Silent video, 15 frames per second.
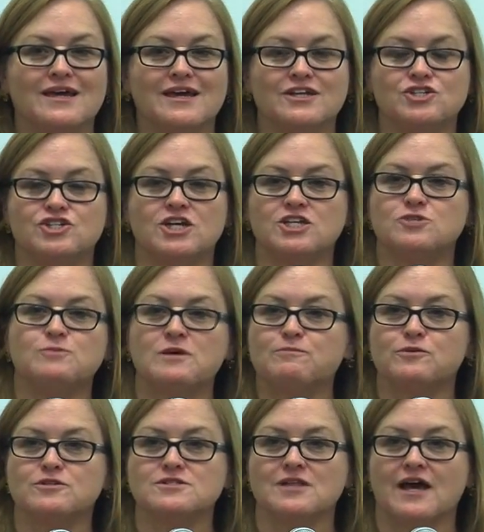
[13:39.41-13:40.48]
and change
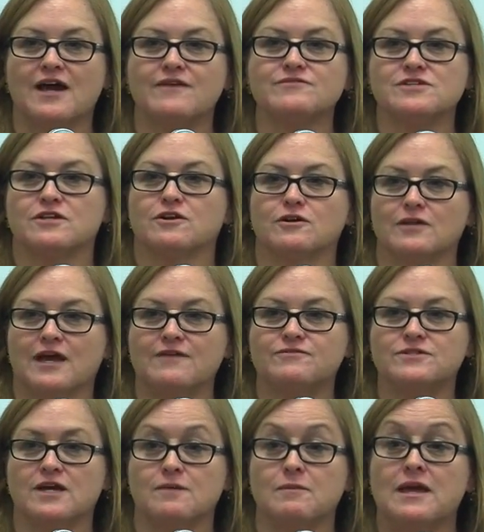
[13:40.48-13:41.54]
people's lives in our
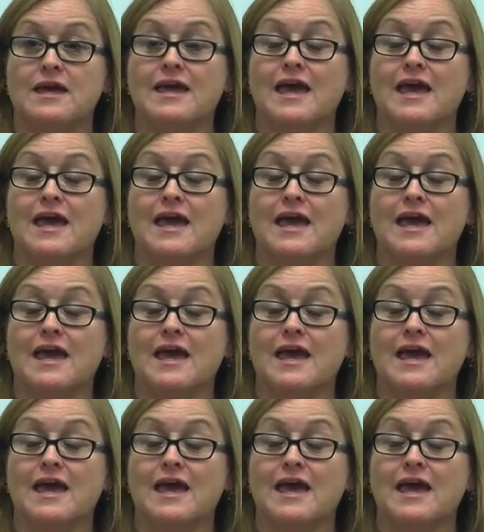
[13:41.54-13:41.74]
lifetime.